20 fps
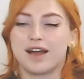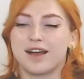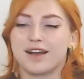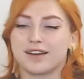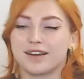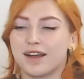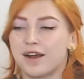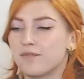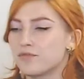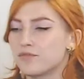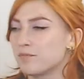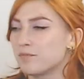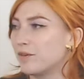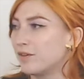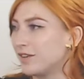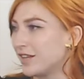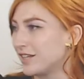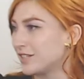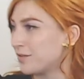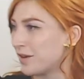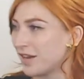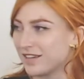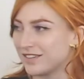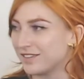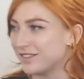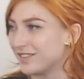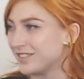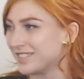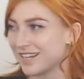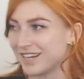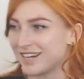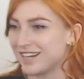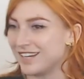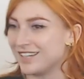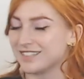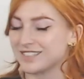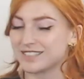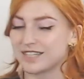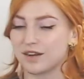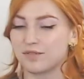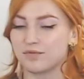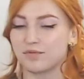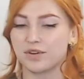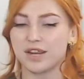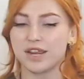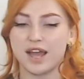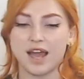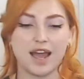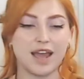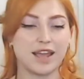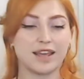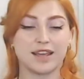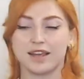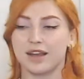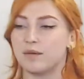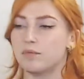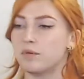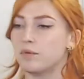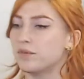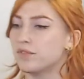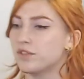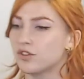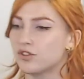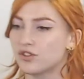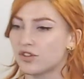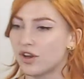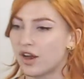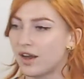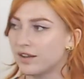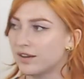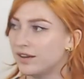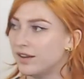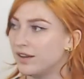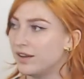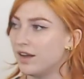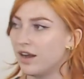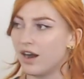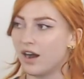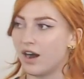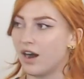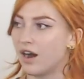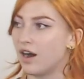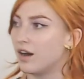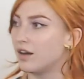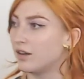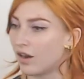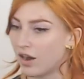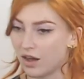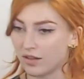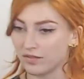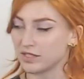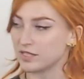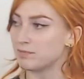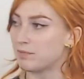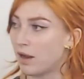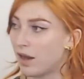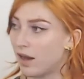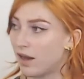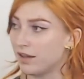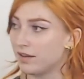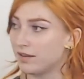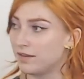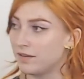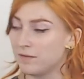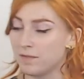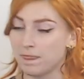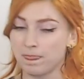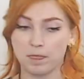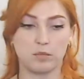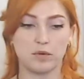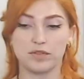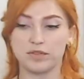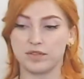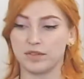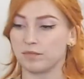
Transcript: comfortable. That's why I do the study and discovery. I can come up with a shot on the spot with the